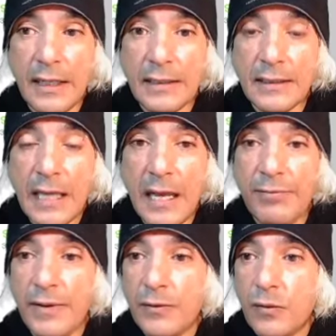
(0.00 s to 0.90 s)
as
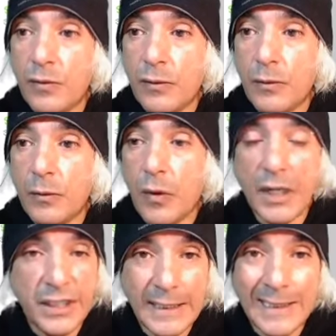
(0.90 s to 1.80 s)
I've been
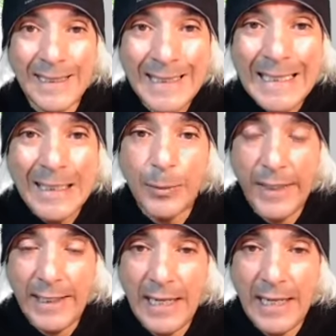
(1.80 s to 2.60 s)
watching a little bit.